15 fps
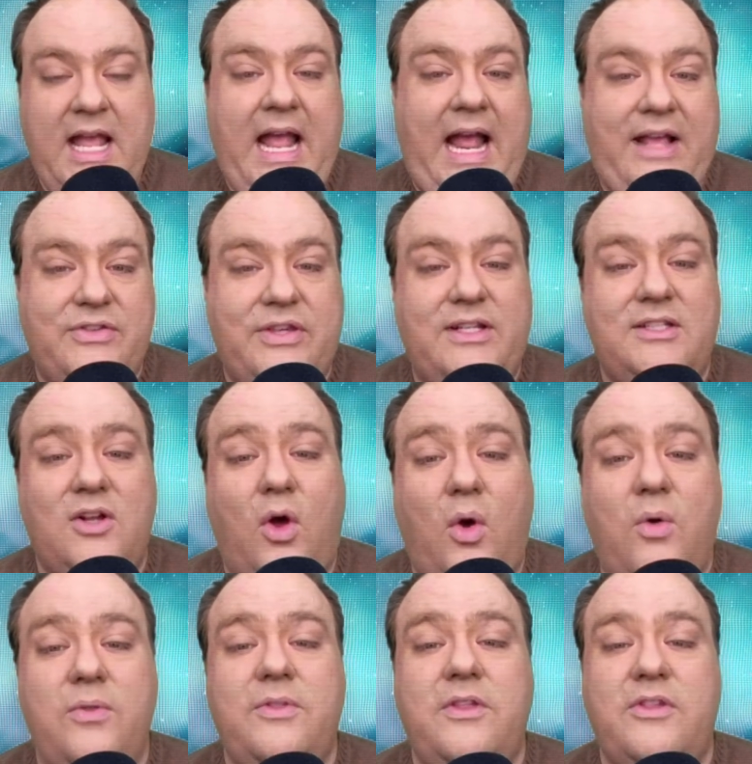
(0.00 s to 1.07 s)
as it
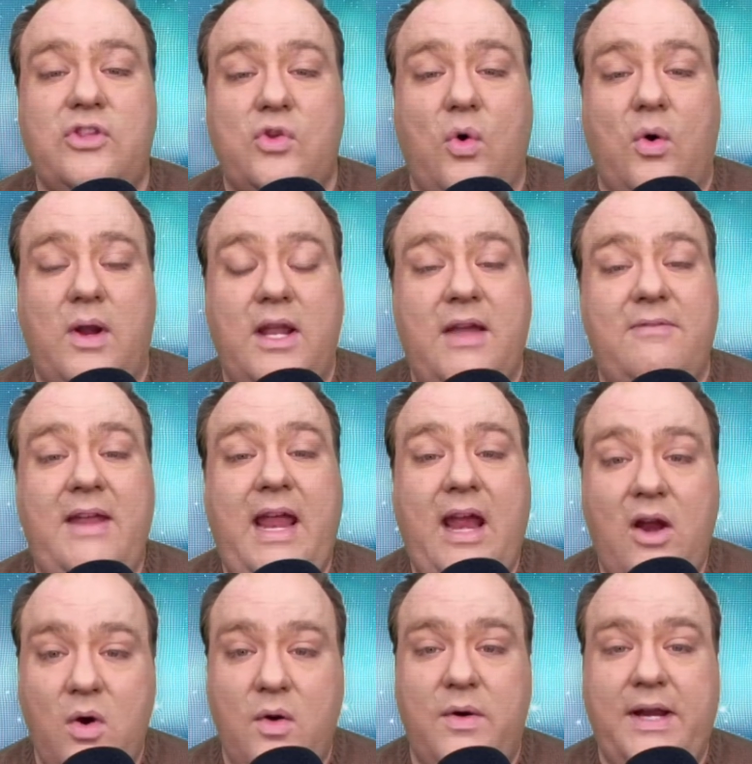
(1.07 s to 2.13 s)
told the story of
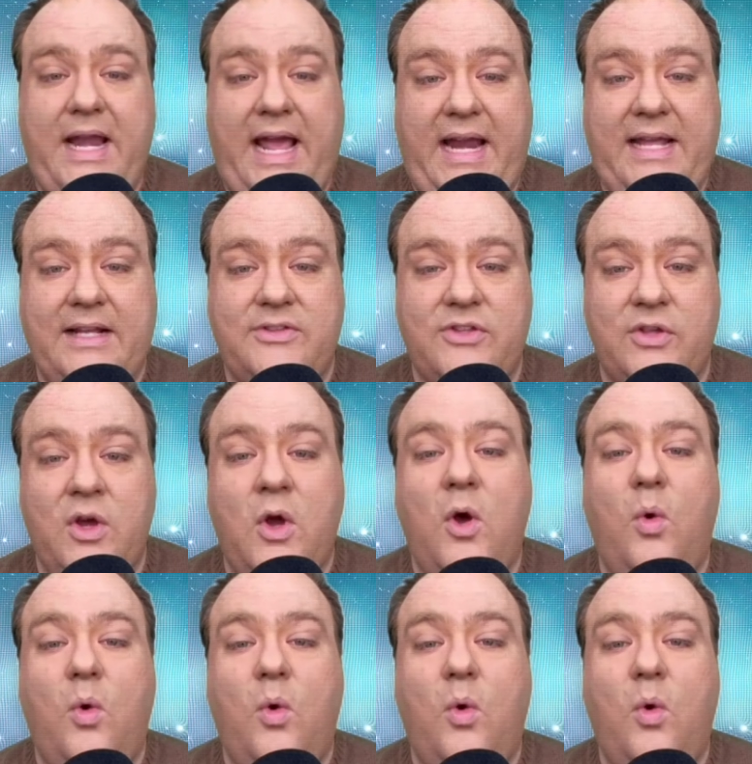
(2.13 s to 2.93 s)
heroin addicts